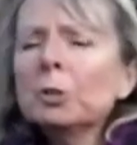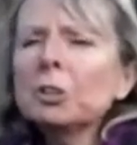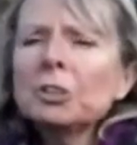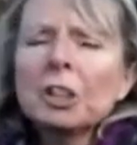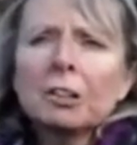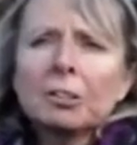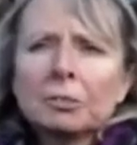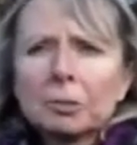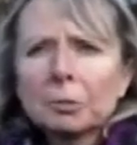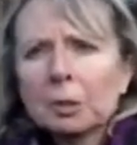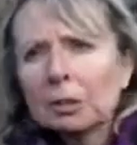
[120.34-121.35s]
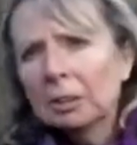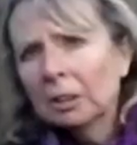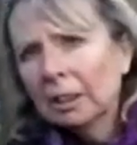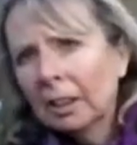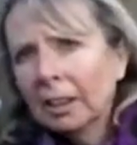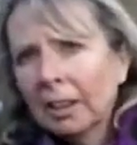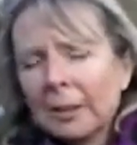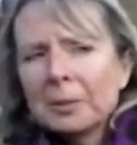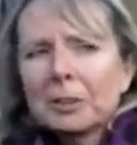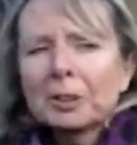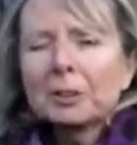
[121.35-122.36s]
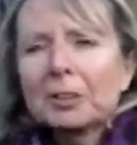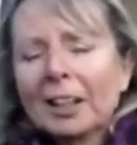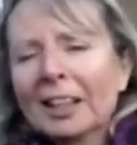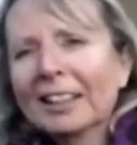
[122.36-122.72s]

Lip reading: Called it Sarah for a while. So I could...